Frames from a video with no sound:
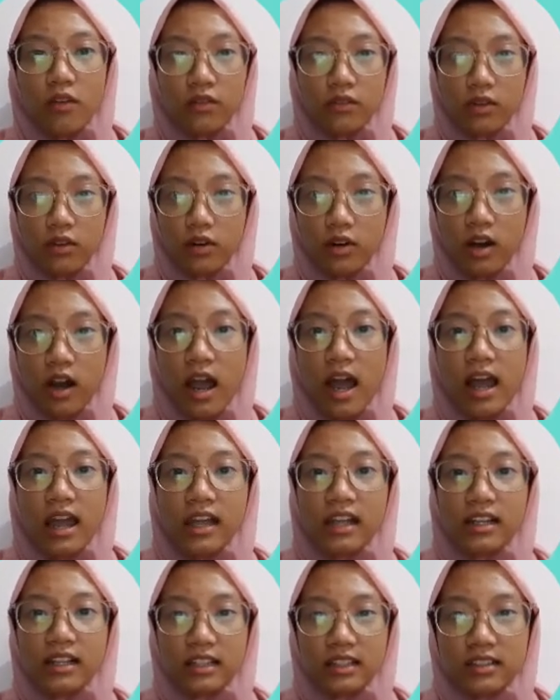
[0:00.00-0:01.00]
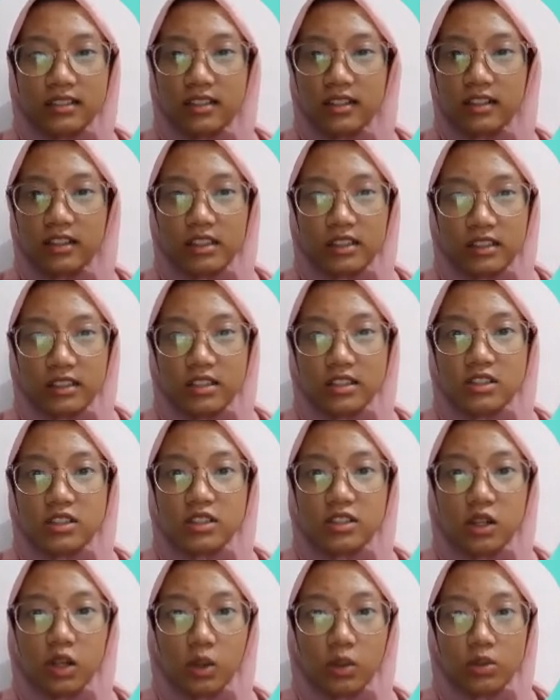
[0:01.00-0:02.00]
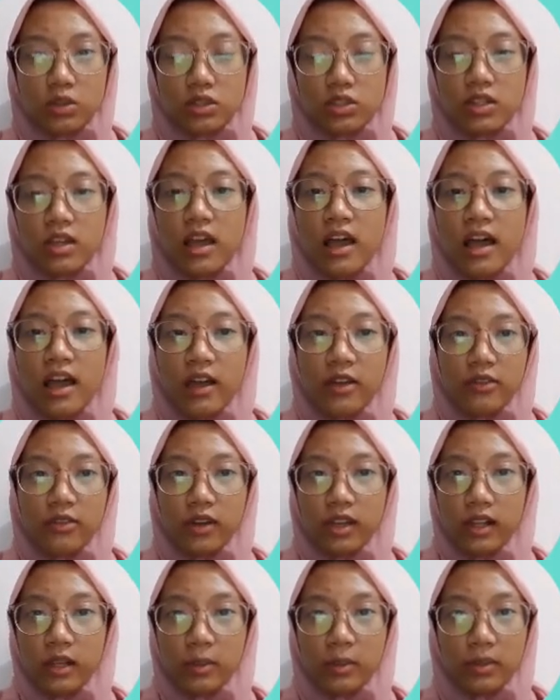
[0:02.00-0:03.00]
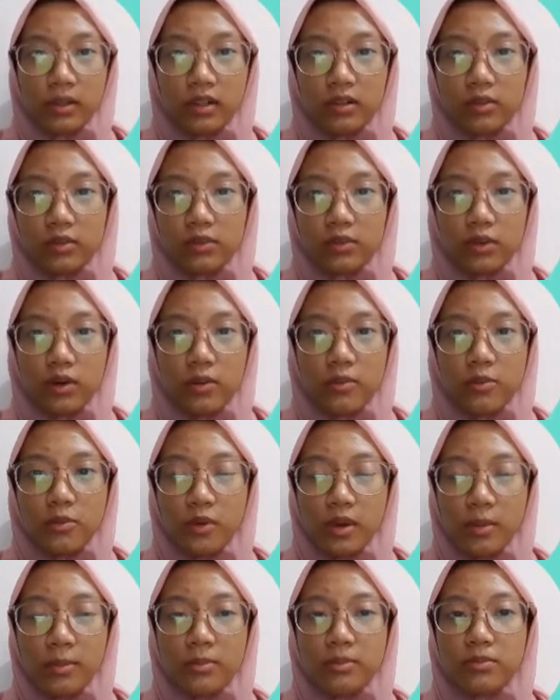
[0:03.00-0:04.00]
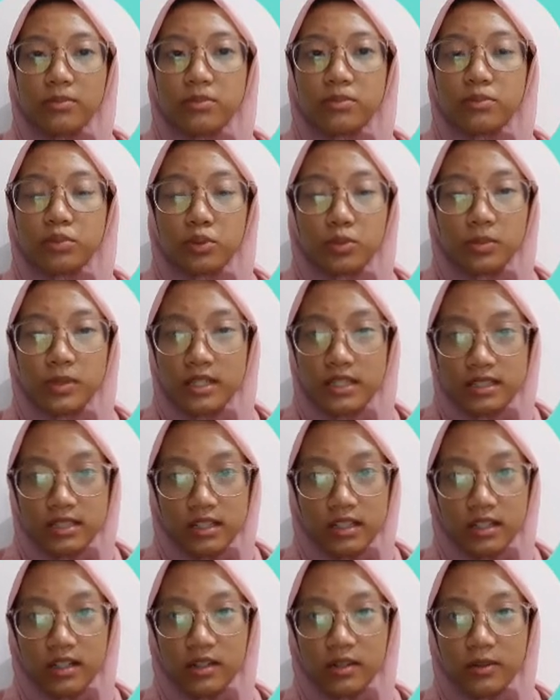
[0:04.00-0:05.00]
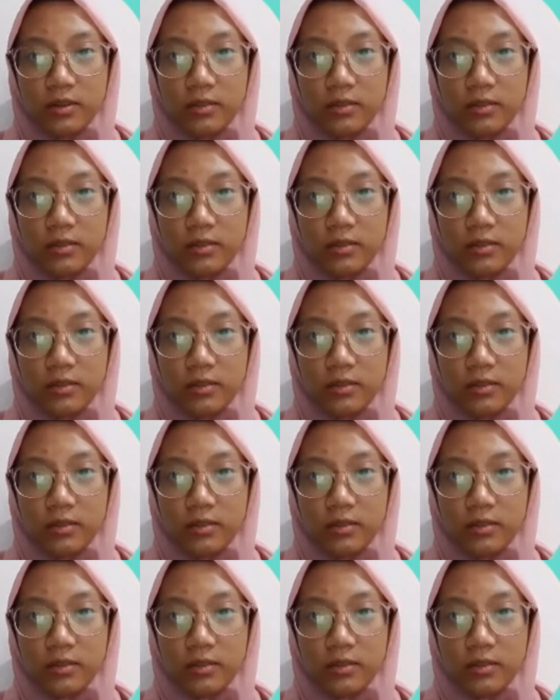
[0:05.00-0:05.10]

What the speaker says: for highly targeted slots available from web publishers.